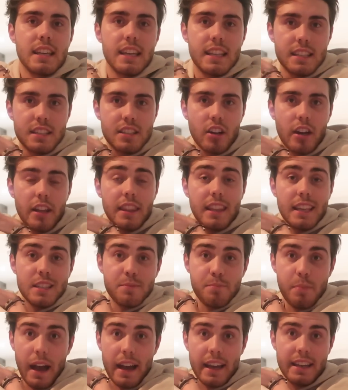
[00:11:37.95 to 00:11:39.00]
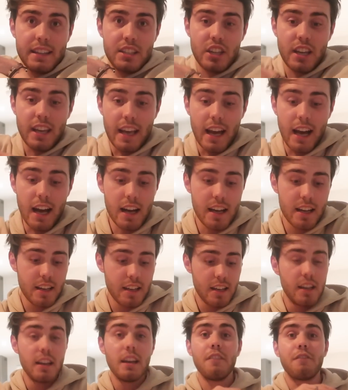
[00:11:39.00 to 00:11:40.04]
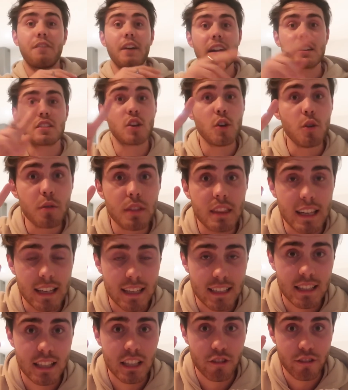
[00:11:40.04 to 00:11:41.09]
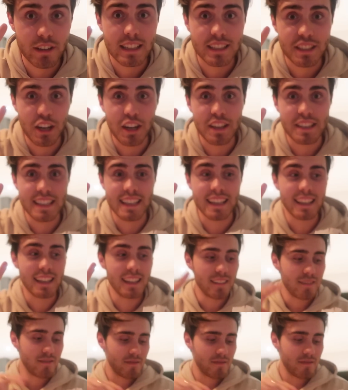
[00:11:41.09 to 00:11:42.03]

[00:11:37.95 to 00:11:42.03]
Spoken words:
Inside this package here, in fact, two things that are exciting,